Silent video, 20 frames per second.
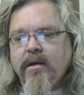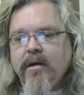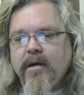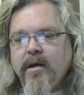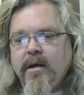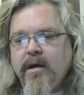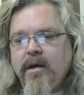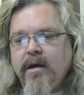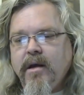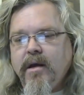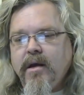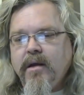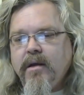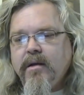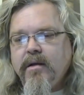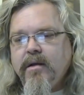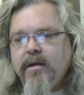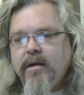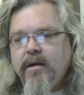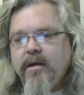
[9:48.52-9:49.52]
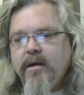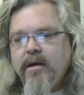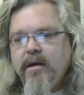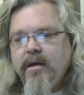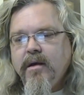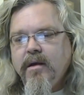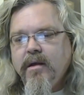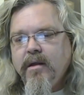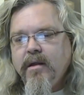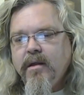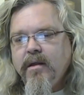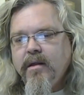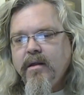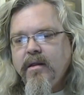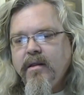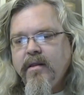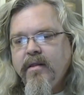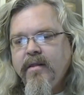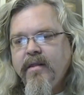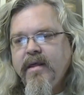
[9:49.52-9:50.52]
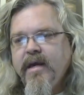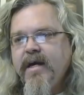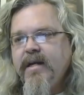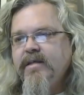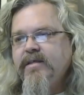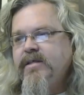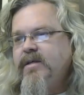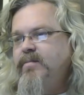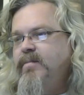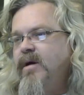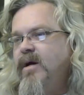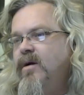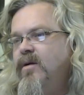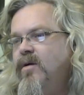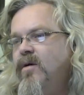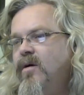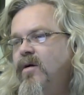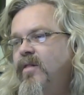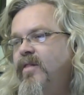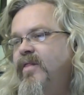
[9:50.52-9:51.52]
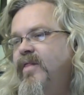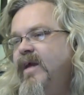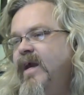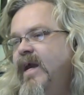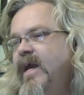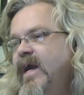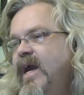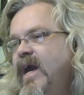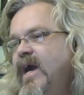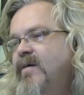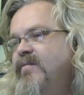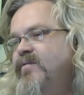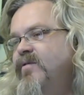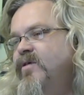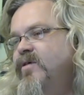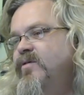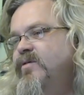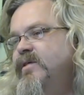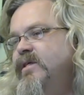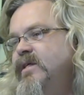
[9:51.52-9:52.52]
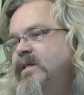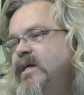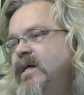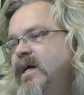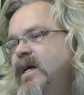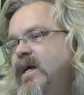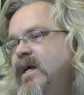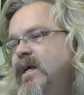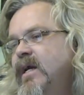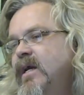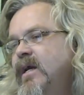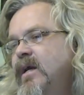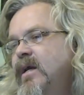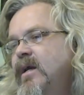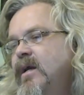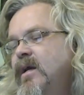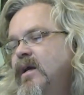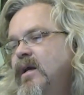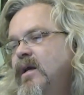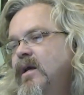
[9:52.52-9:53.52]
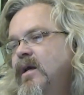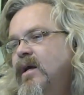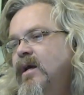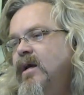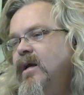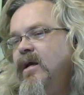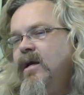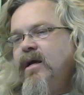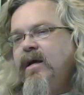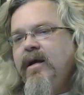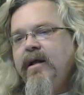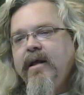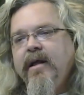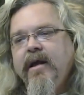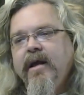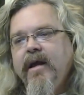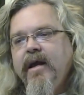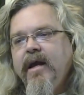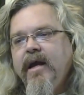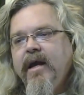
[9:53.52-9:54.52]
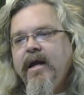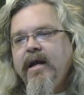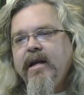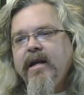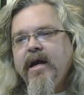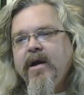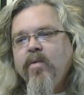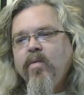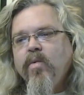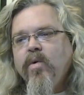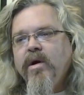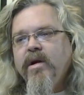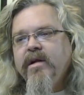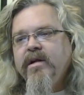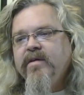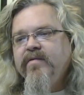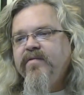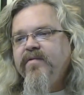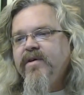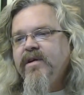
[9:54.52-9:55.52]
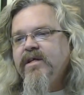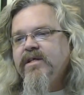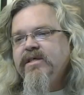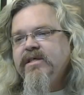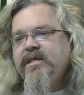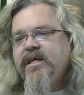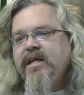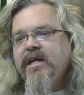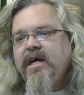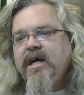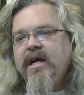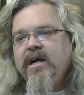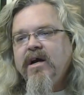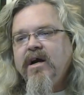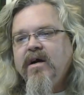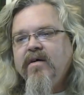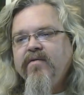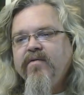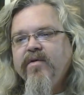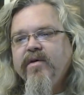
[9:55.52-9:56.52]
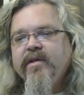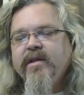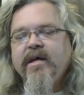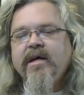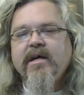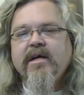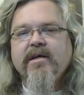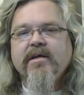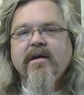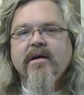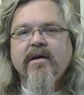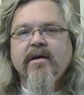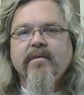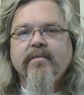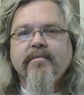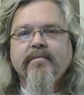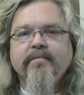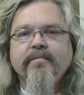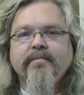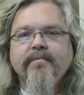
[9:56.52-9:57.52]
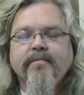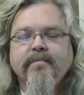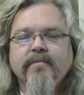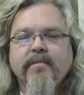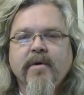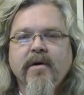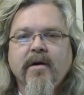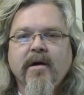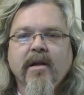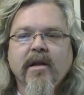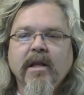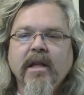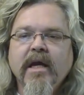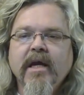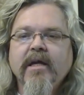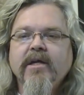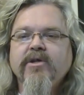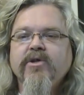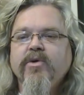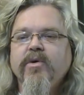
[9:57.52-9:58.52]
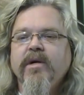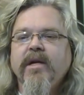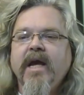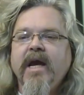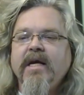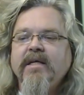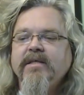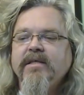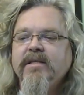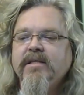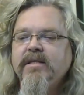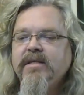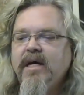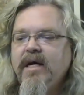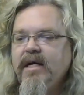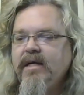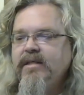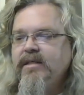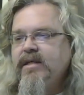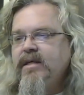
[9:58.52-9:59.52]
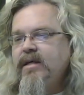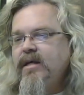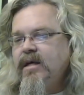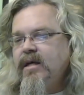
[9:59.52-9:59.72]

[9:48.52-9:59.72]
And that is about all they have new today. And I wanted to finish tonight off with a, um, a link to a NASA site